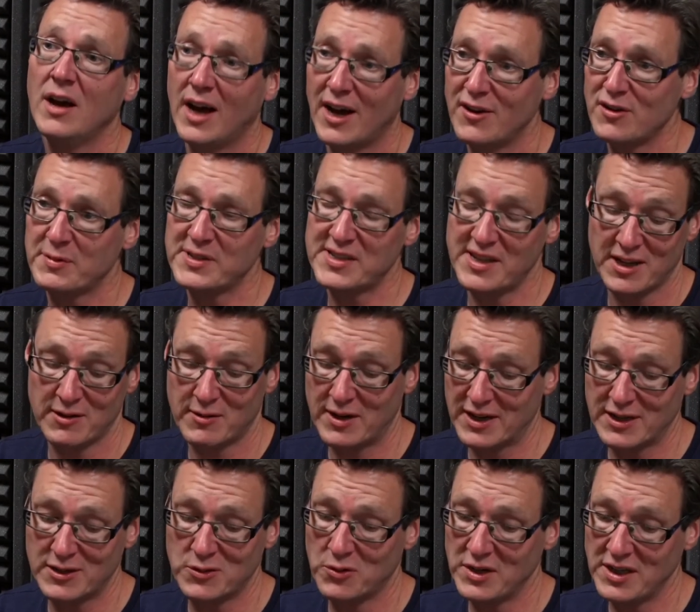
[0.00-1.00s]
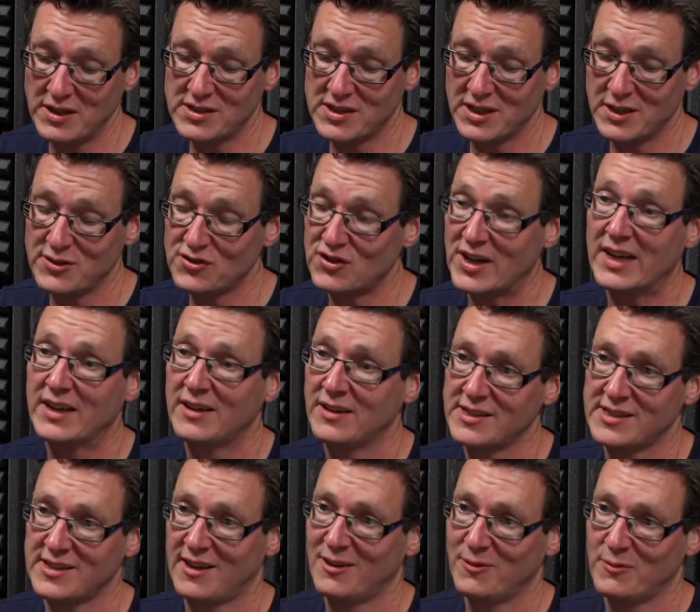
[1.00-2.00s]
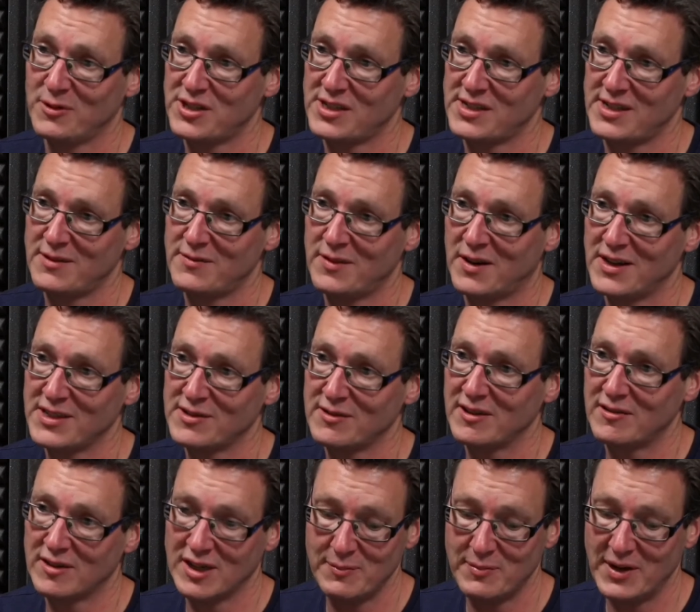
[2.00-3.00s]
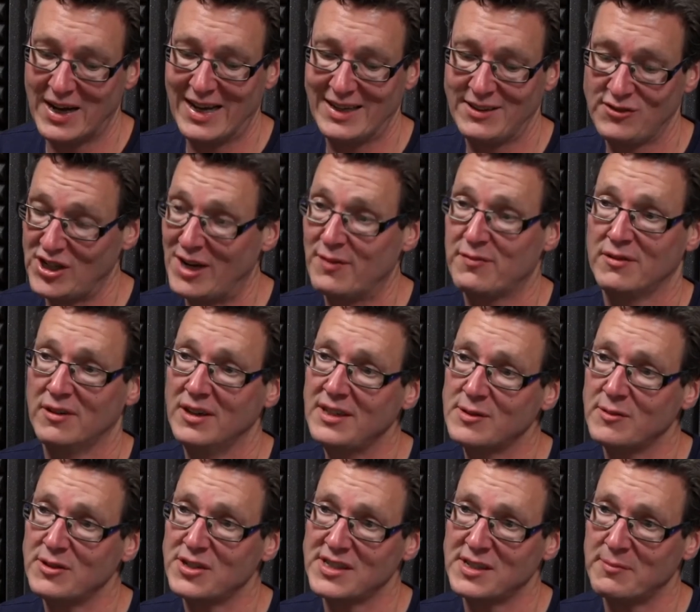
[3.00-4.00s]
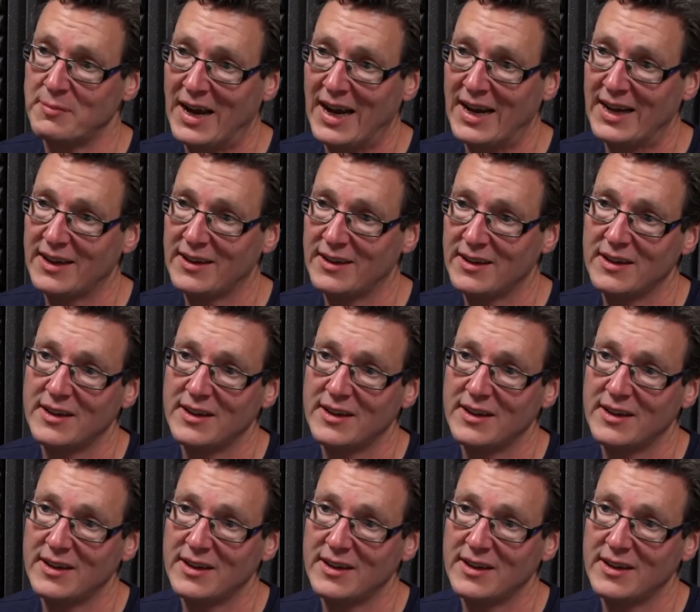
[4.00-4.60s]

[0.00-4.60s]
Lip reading: 100% of the RAN, according to Strand Consult, which is an advisory group, and Jefferies, which is a bank.